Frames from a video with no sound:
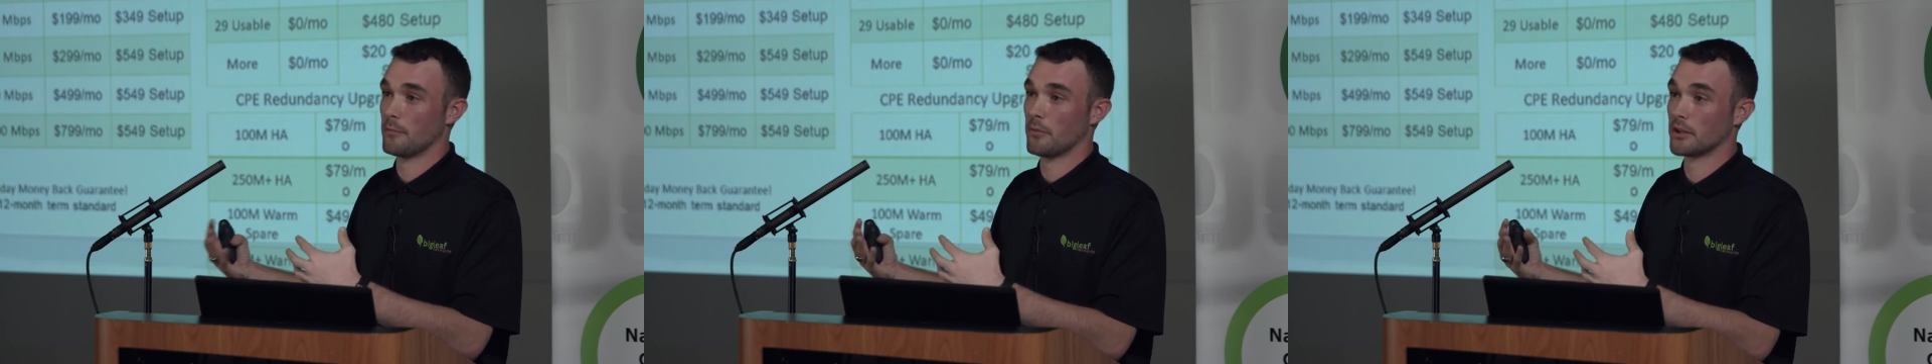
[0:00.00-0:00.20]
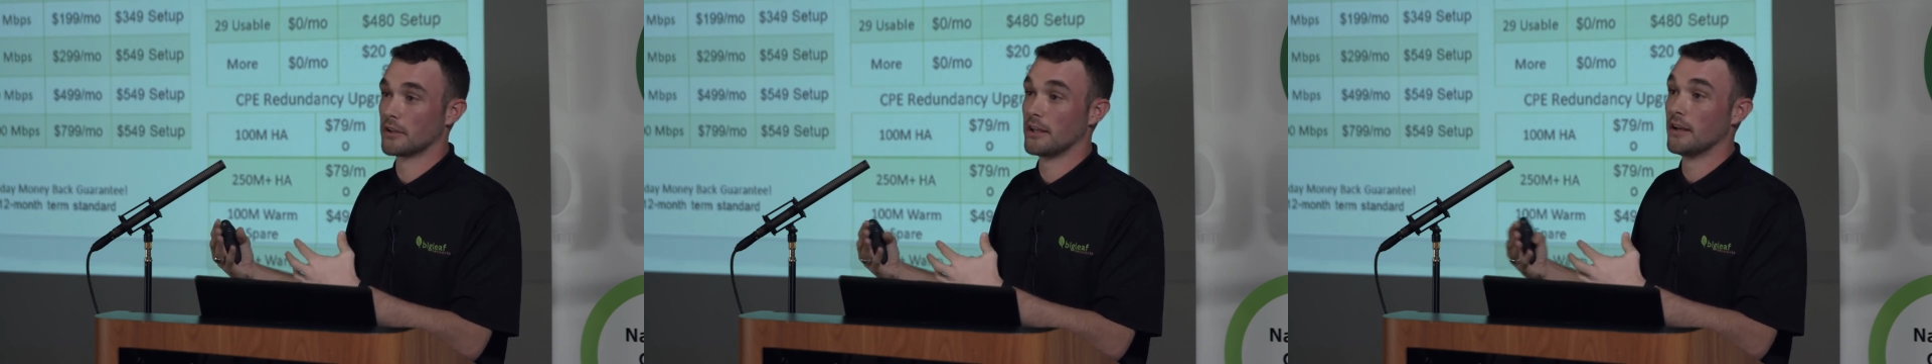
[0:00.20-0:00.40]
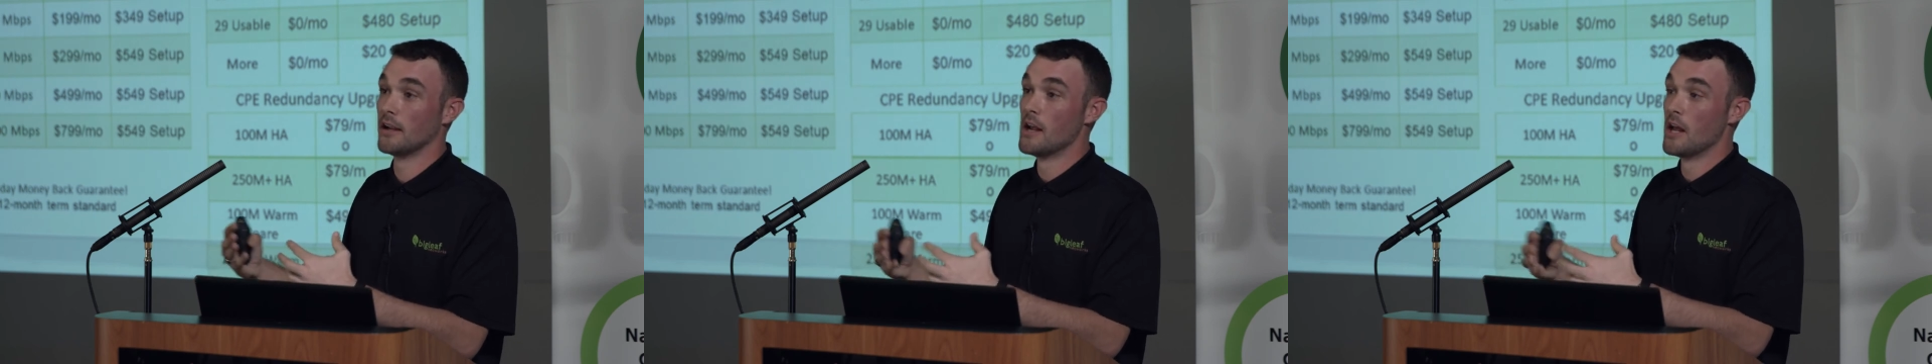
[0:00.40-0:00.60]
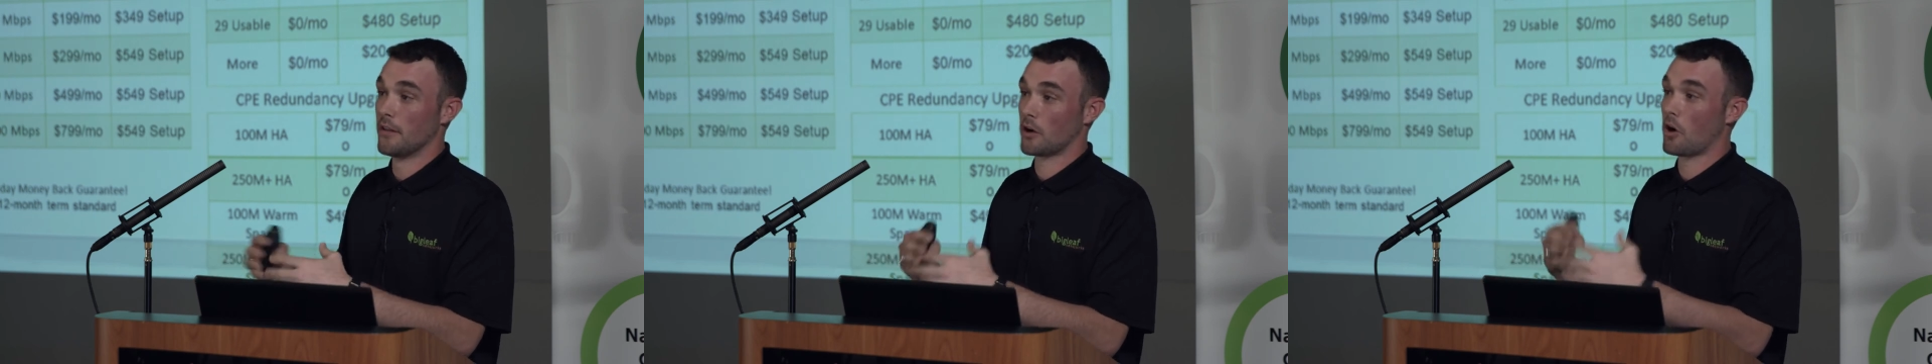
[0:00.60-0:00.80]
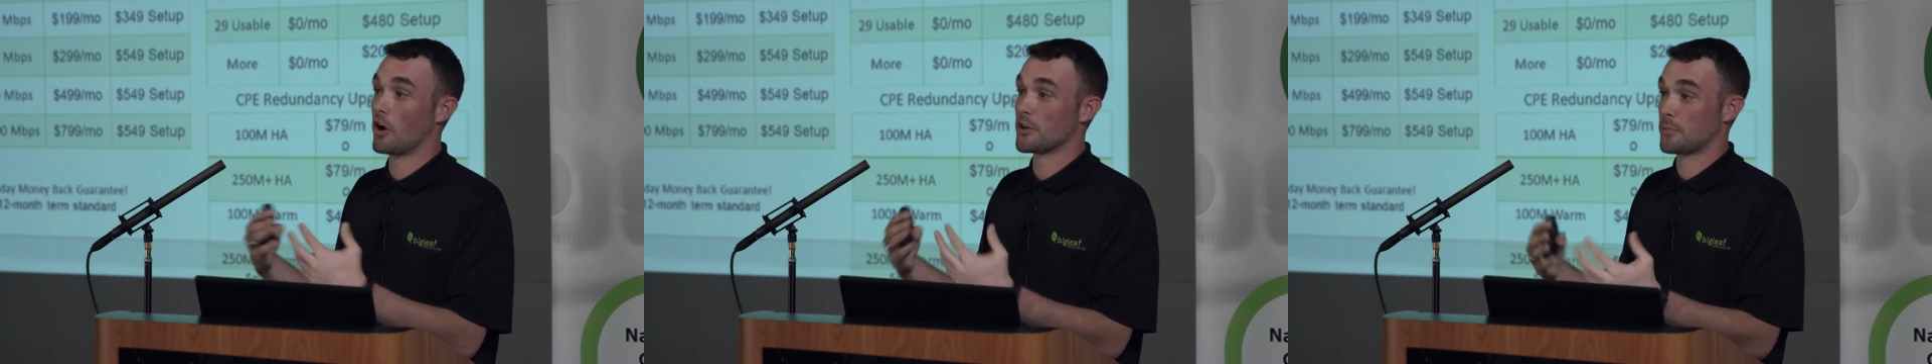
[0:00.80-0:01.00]
But the,
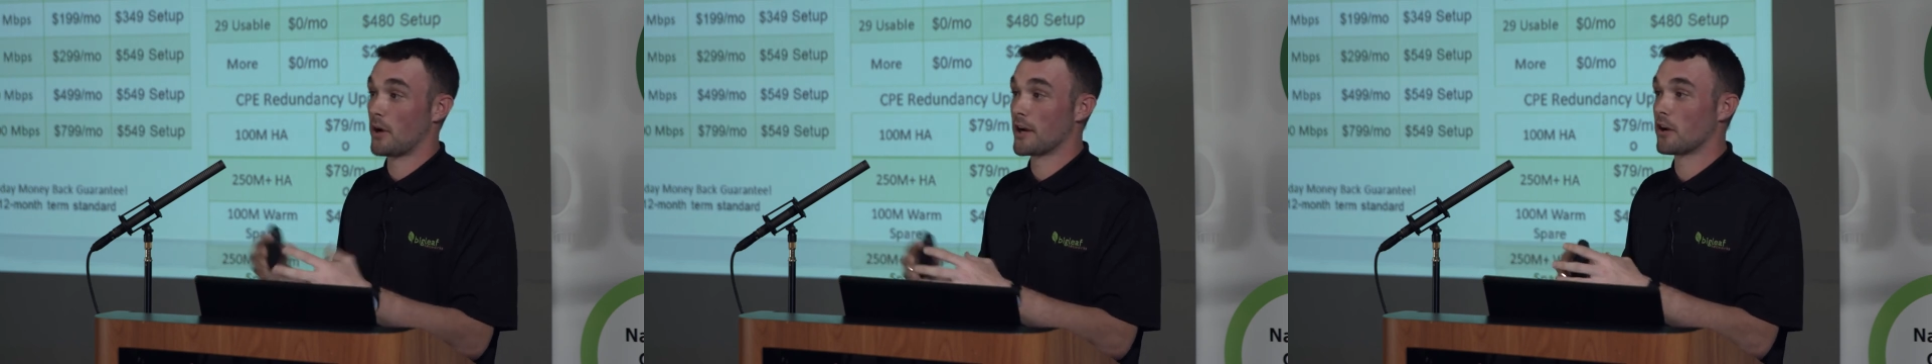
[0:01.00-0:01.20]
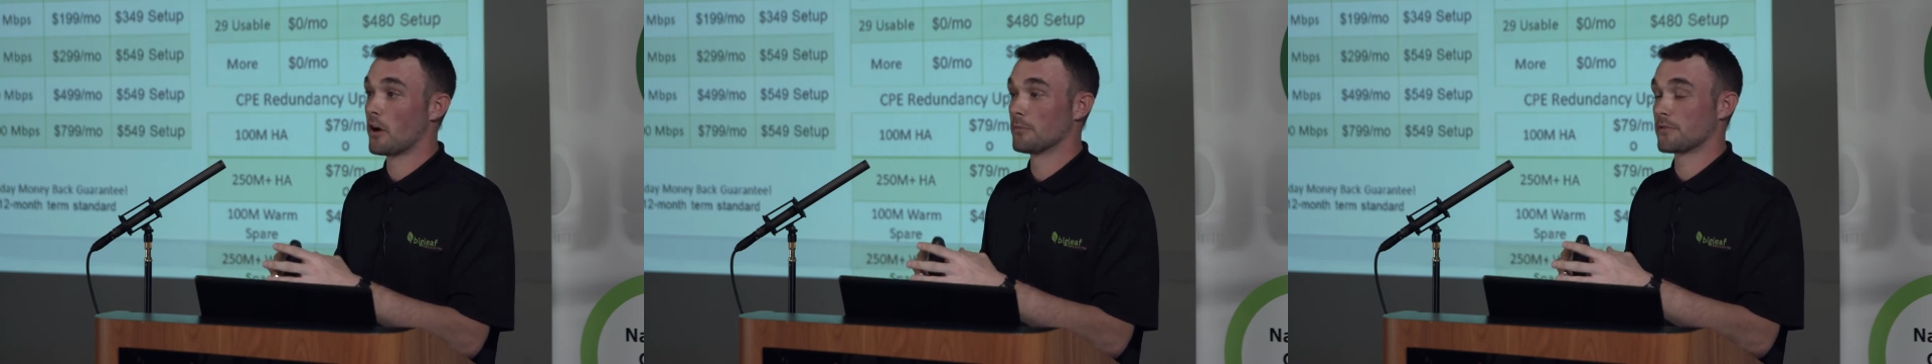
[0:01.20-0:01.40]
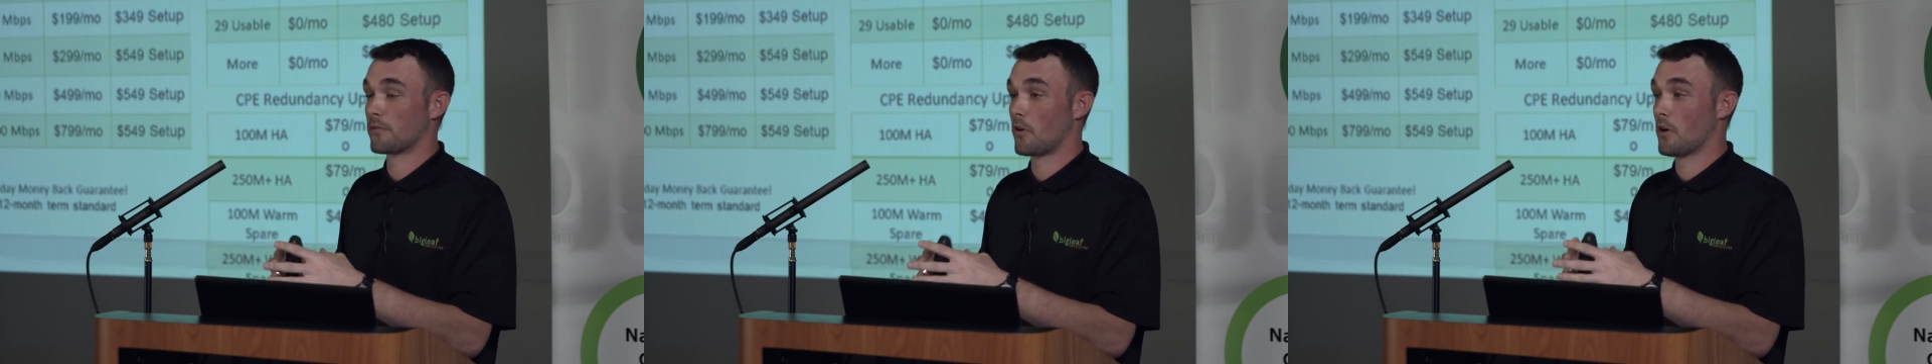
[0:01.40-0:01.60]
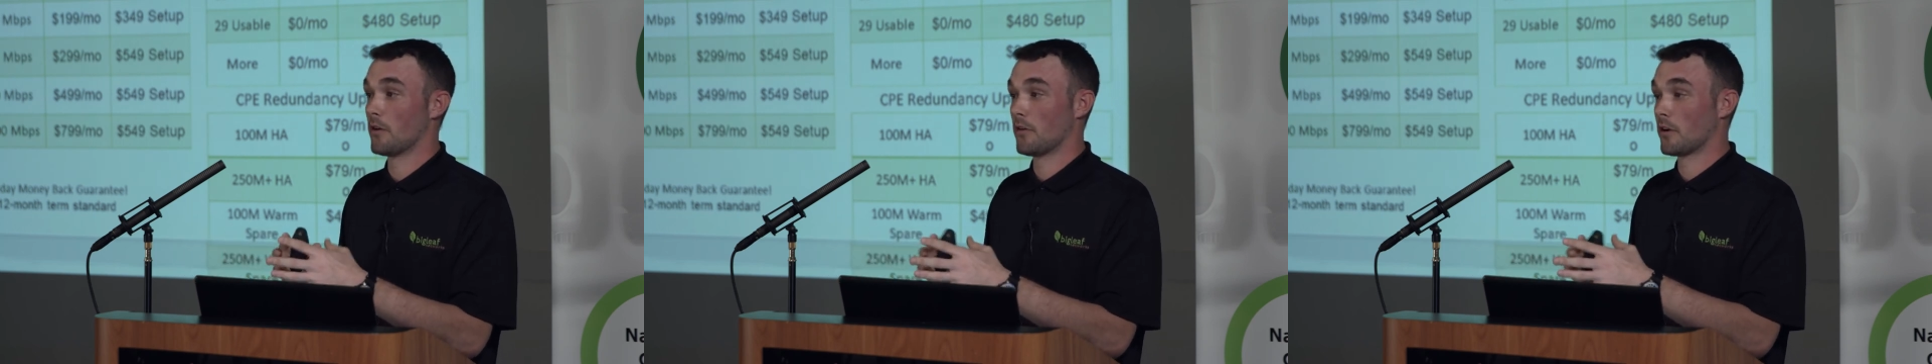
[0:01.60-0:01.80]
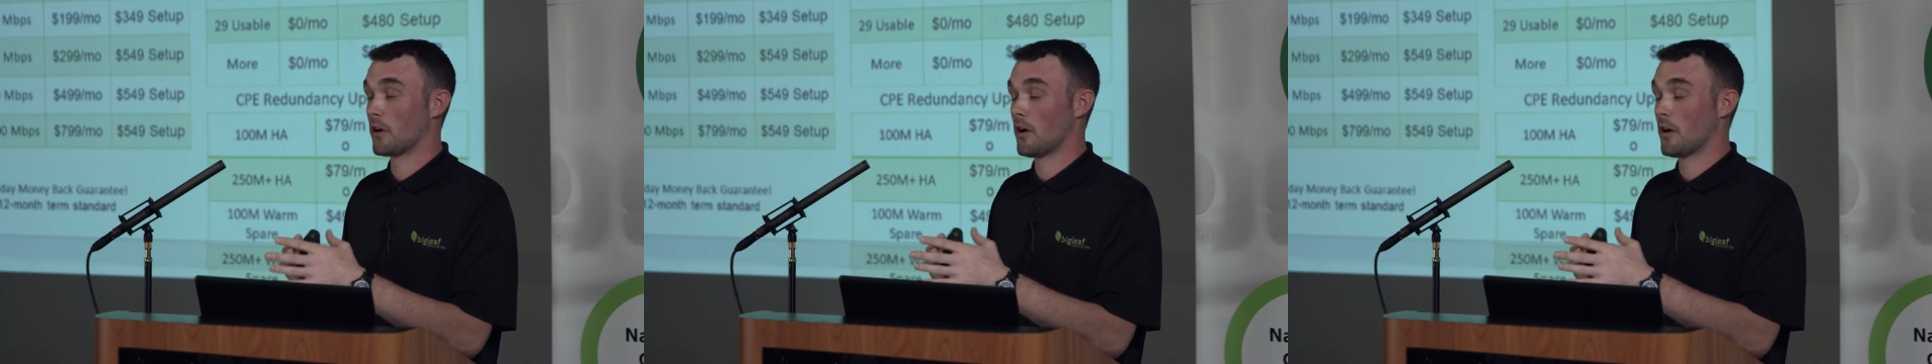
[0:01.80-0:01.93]
the cost break comes for, uh,